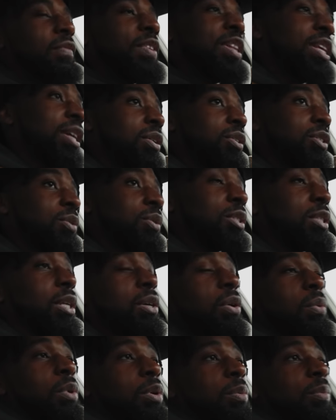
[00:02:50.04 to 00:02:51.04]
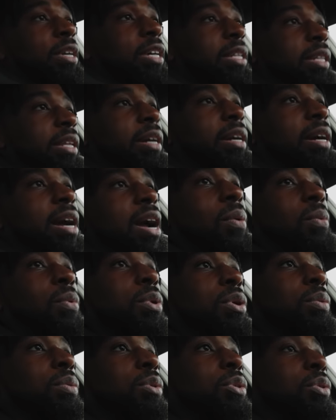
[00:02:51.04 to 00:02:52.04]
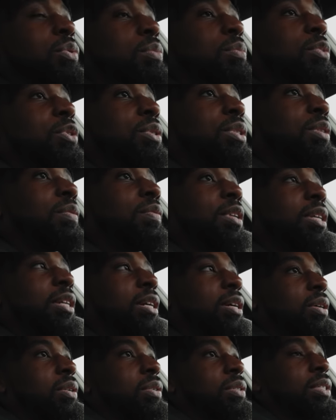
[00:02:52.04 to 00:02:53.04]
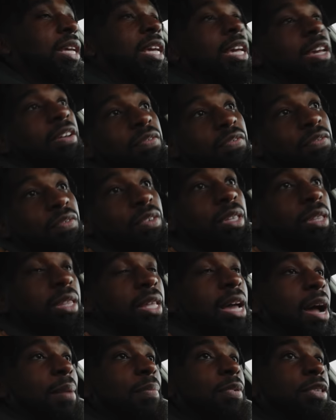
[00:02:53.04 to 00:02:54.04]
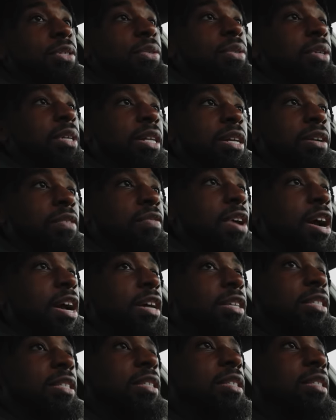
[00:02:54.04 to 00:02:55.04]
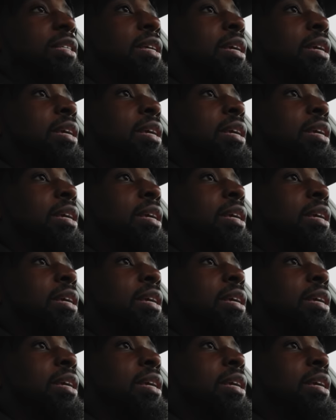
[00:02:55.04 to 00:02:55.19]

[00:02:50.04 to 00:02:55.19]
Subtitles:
Videos still will be in there. I will do music videos if the opportunity arises.